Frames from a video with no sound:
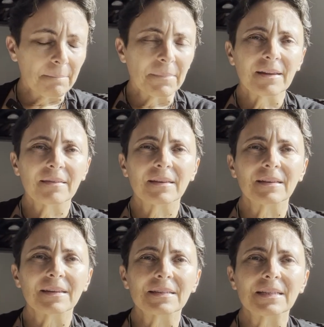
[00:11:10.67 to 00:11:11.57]
But I think
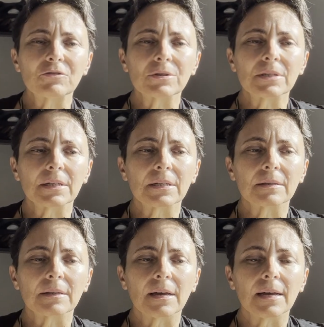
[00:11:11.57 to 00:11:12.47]
that it's
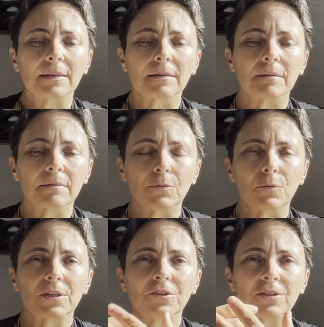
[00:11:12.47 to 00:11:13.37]
interesting that
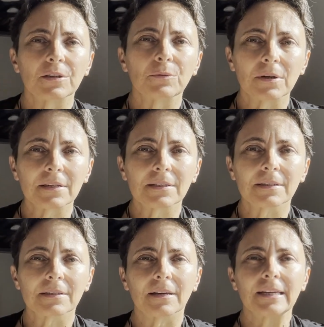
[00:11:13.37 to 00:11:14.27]
when she
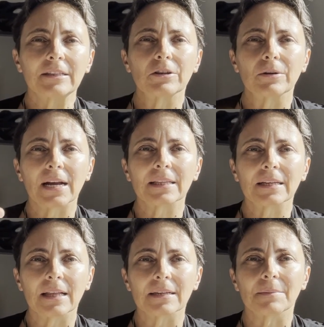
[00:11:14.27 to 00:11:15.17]
was
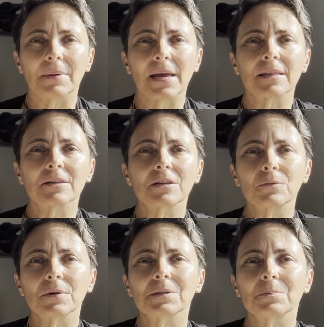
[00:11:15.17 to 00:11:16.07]
interacting as a man, she
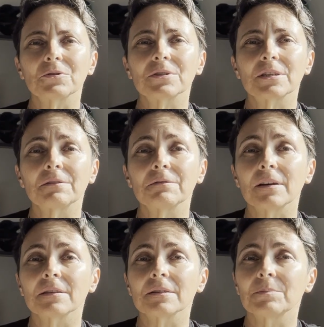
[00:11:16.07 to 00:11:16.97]
was perceived
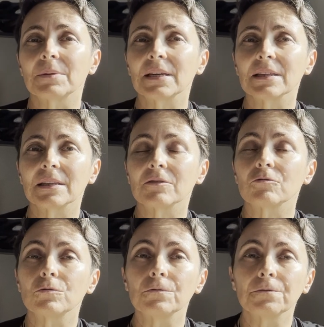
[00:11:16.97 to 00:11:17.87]
as being
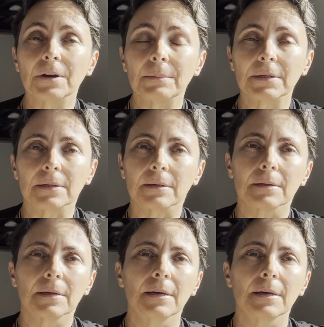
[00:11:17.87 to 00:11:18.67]
too feminine,